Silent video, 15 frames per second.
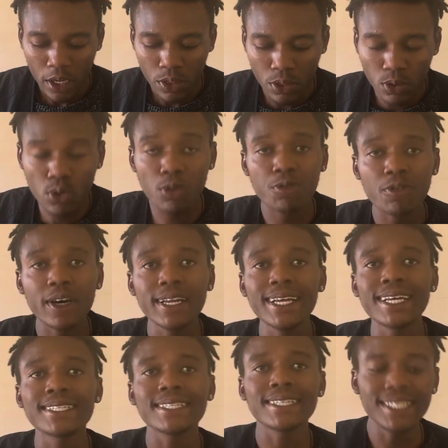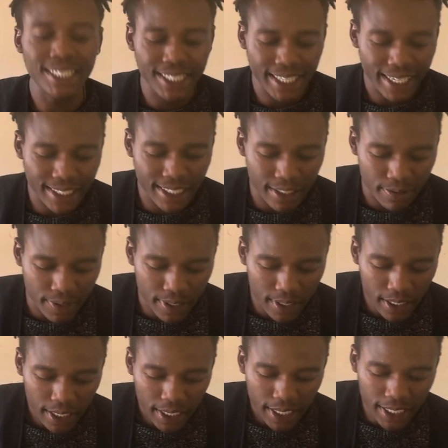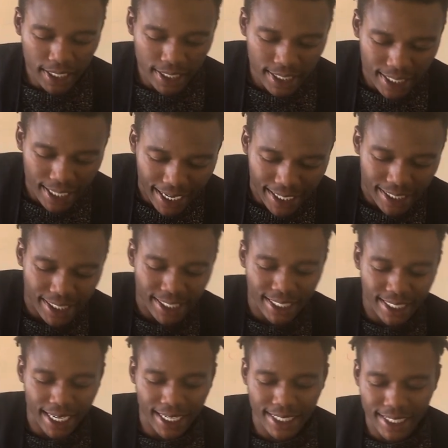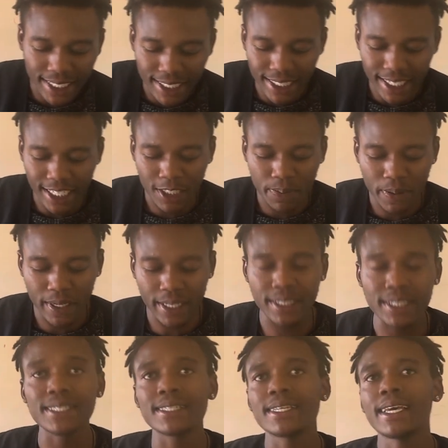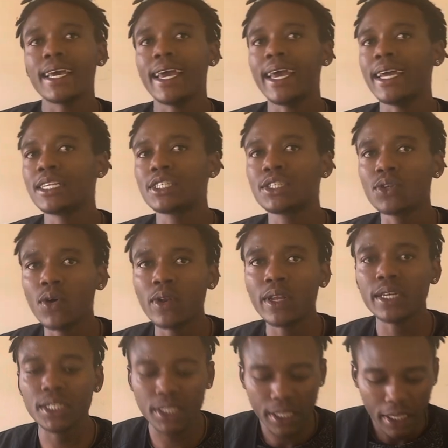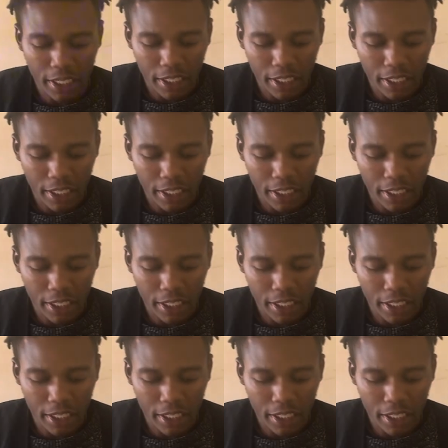Through various initiatives, India has shared its experiences and knowledge,